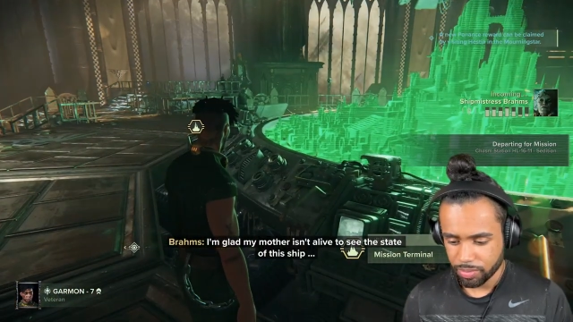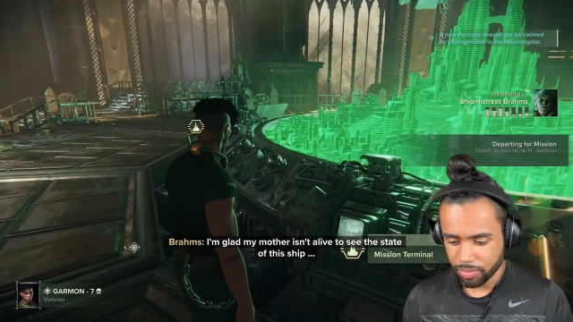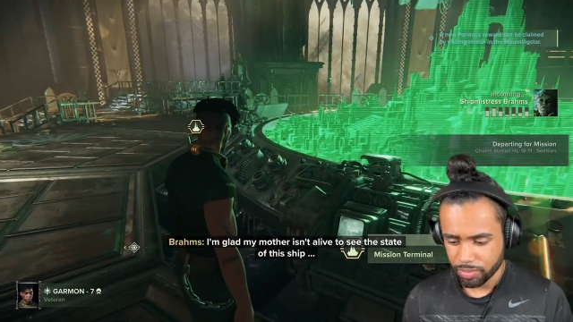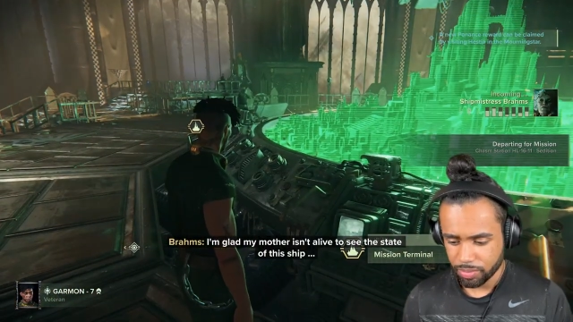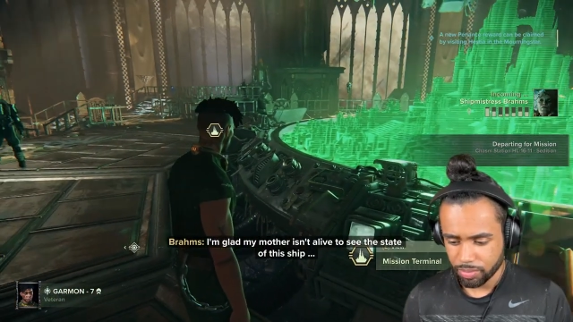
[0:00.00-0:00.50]

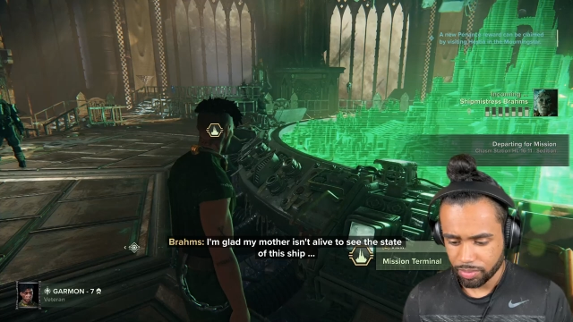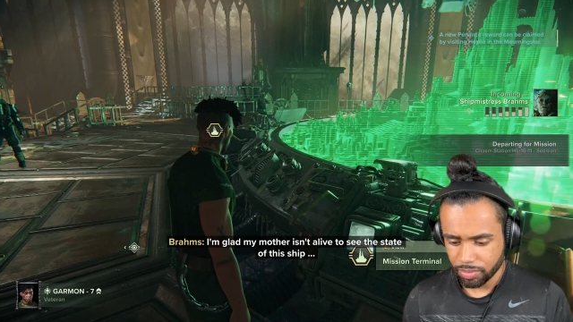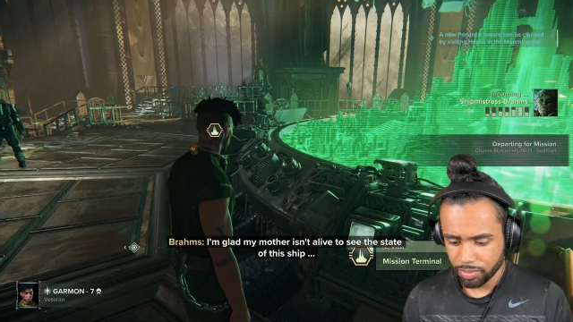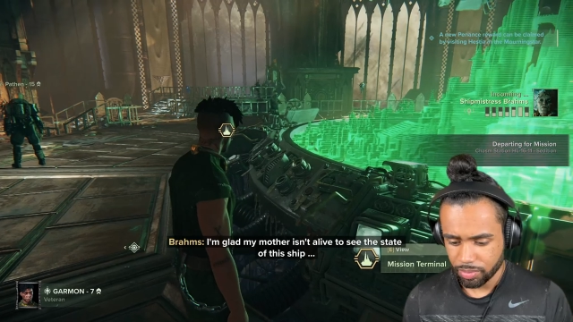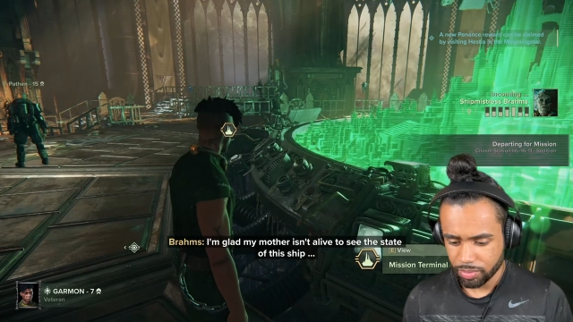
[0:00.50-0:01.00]

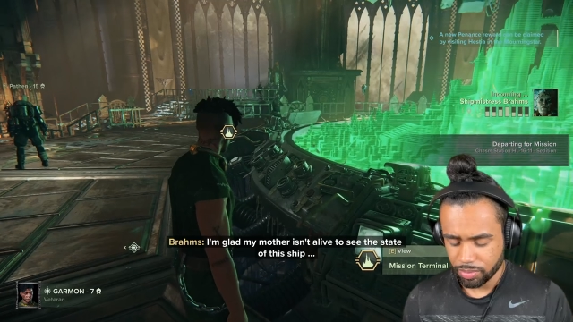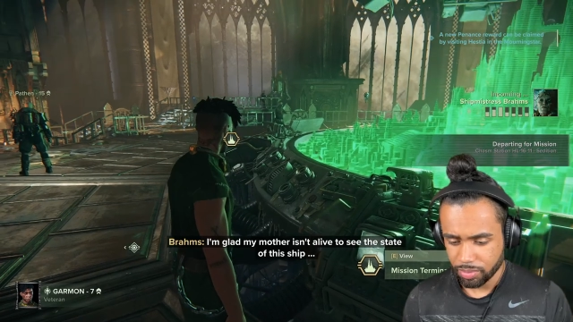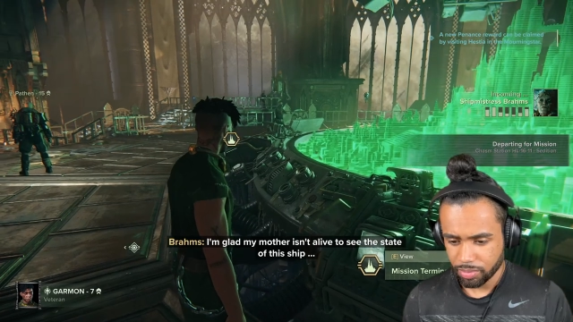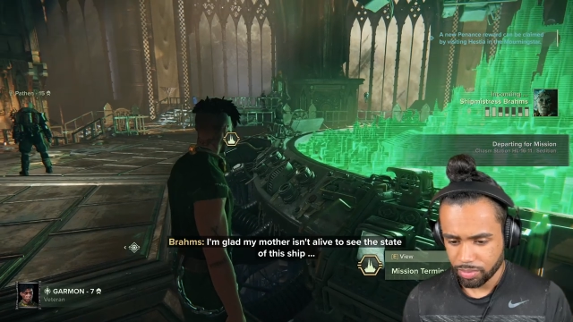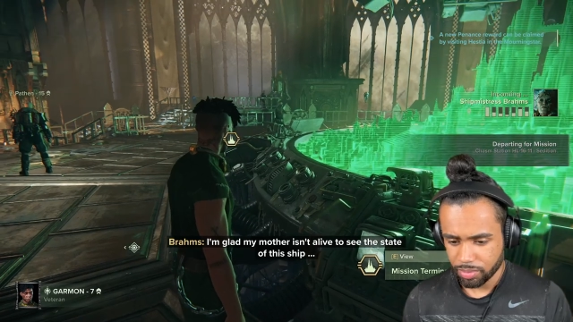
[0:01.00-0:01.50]

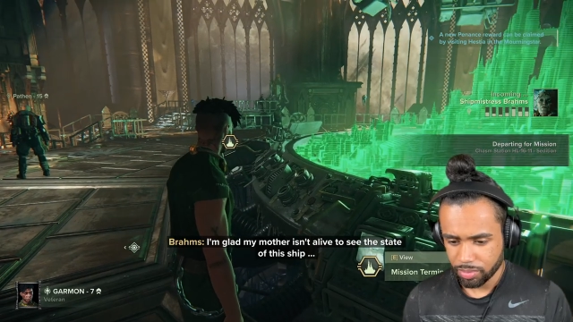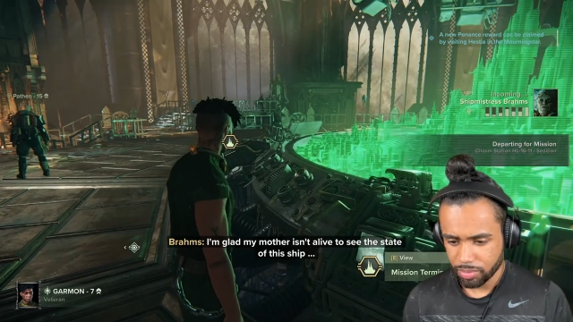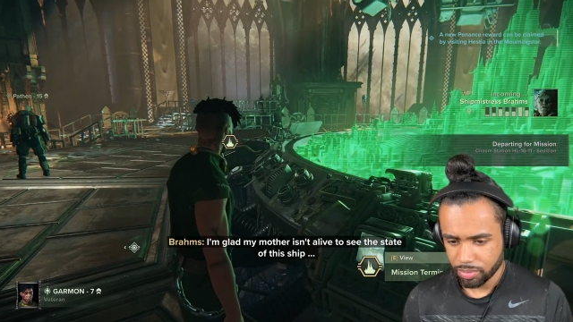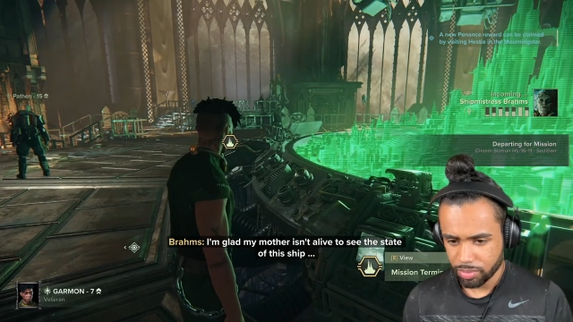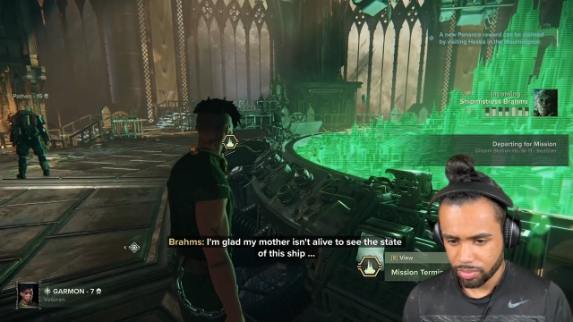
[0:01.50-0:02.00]

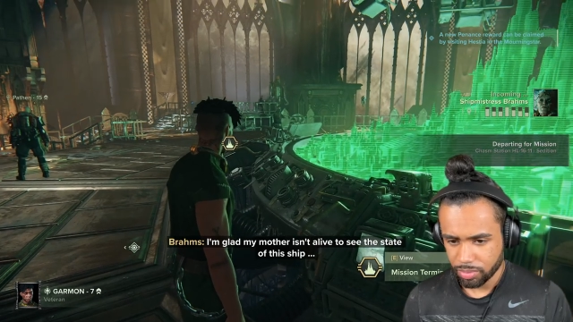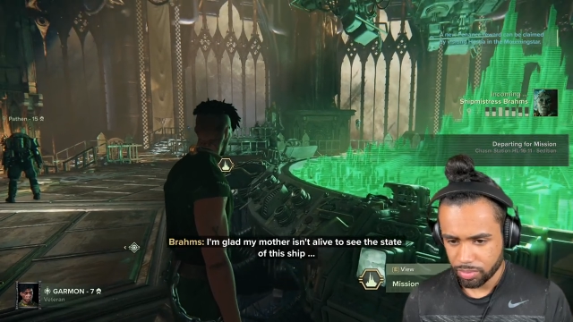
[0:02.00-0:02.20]
Nobody speaks.